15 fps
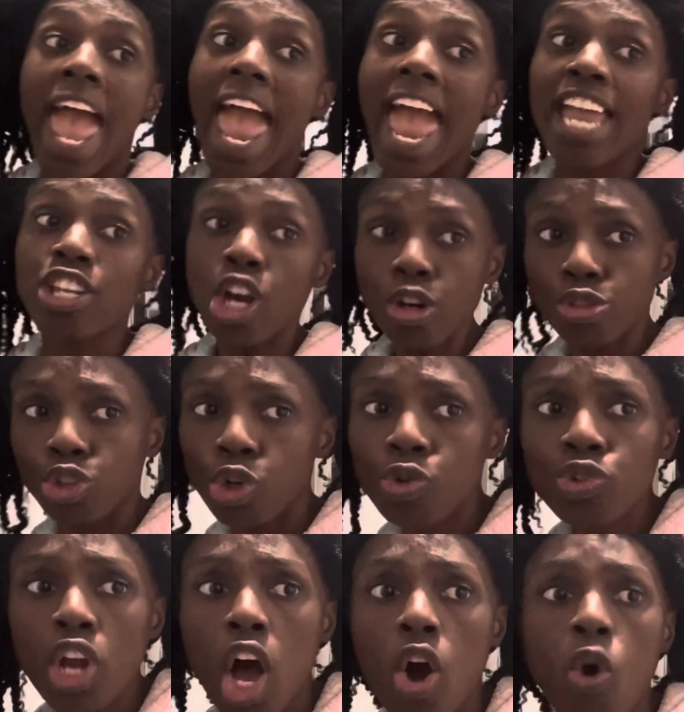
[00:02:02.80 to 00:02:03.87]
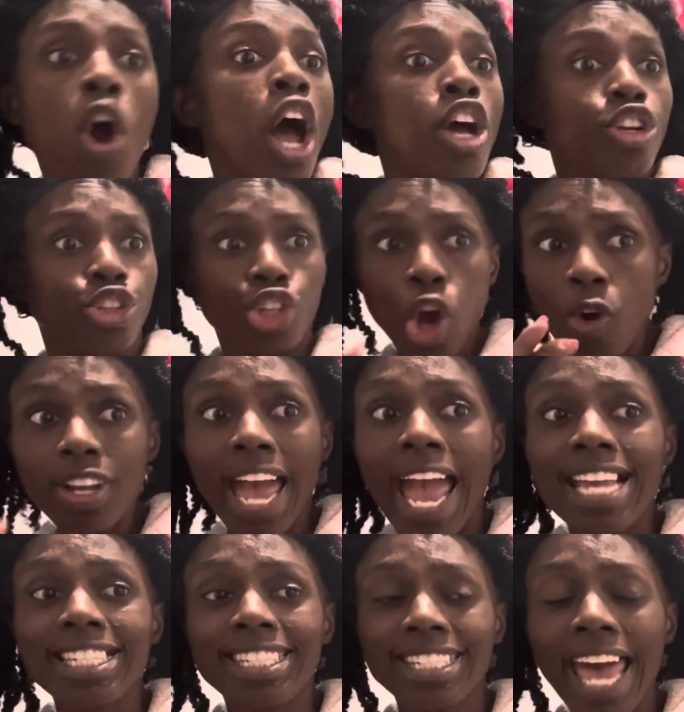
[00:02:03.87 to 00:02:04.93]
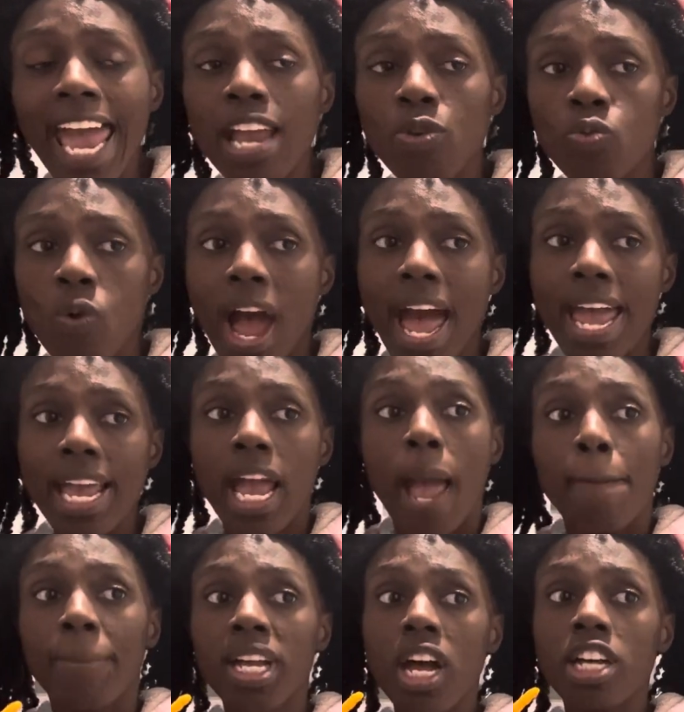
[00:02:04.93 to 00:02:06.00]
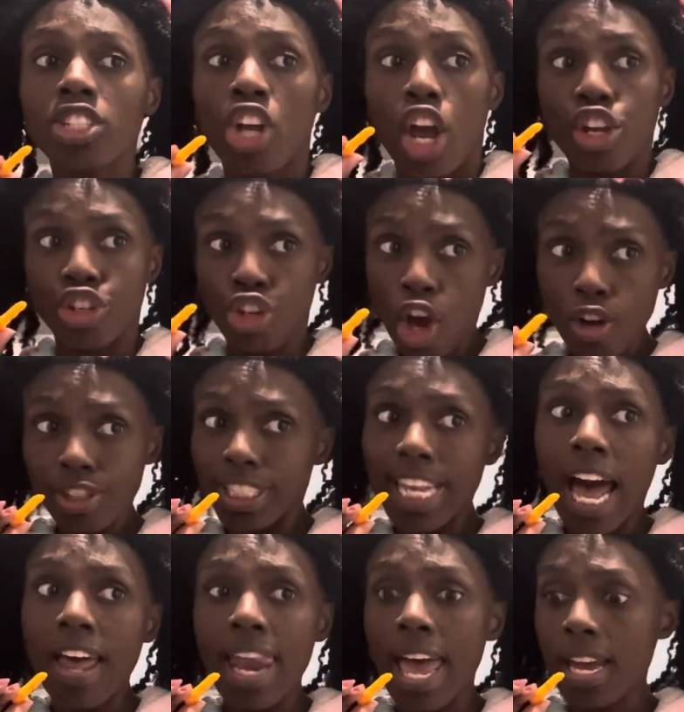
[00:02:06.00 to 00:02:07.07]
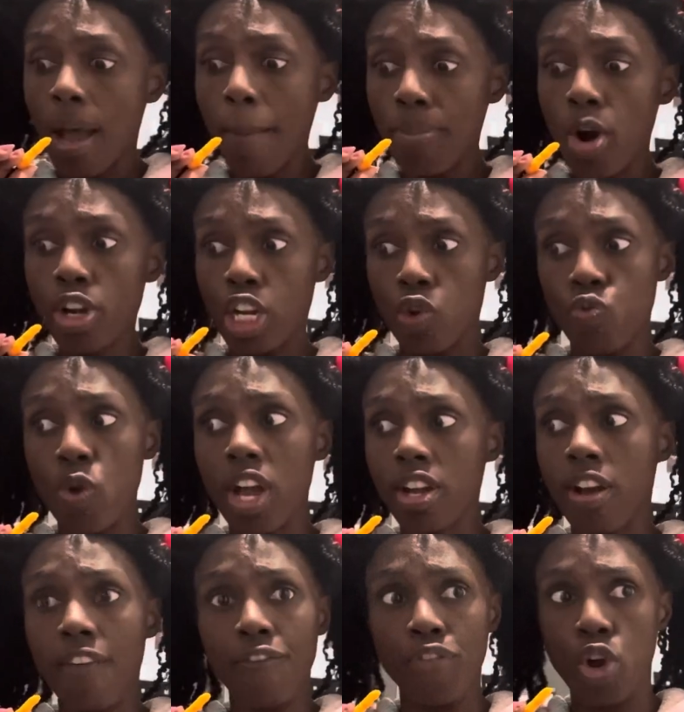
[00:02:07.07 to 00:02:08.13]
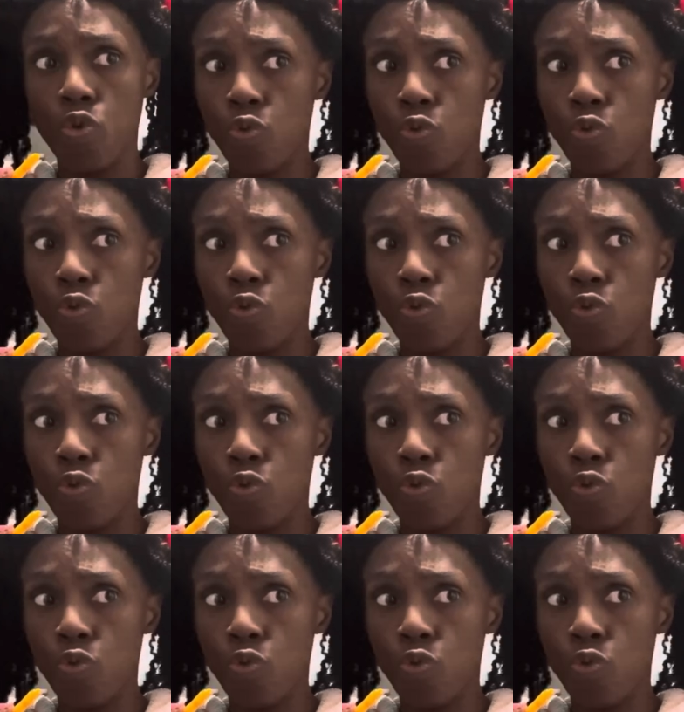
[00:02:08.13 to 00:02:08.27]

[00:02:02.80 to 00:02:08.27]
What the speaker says: And you do know you can't sing, right? Because you sound like a broken record for